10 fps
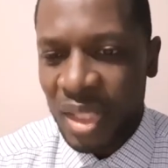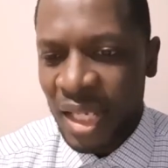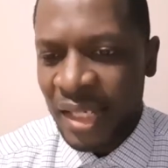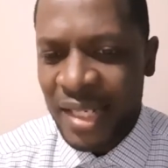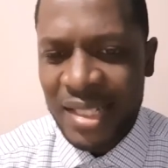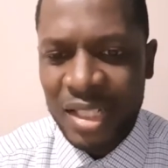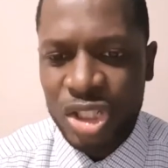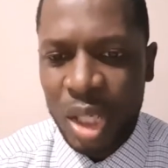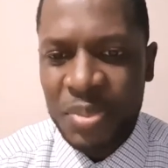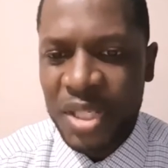getting
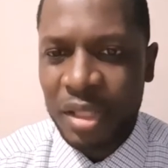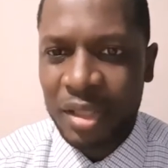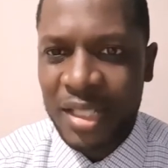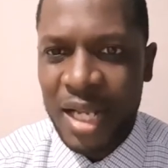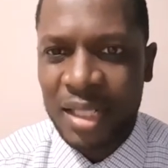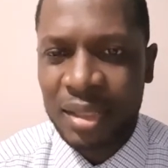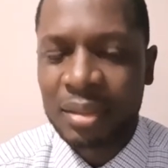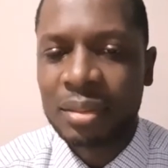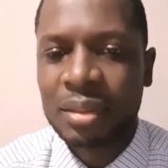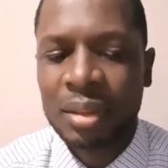jobs here in Canada,
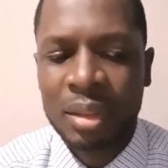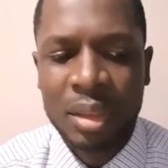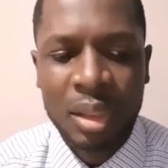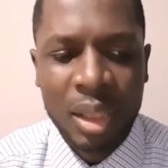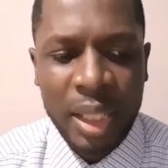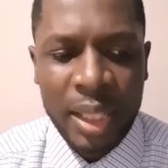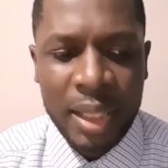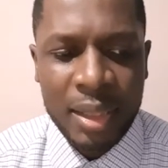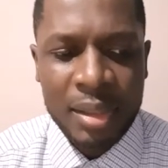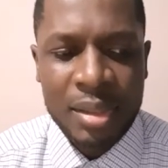
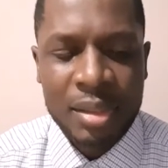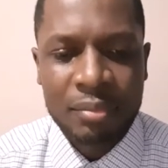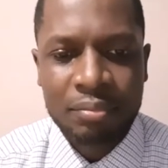and